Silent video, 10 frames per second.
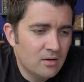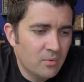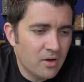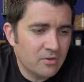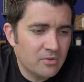
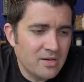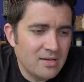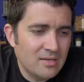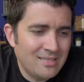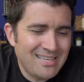Well,
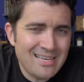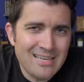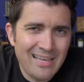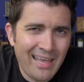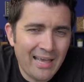Green
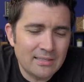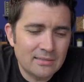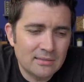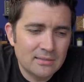Tea Cat,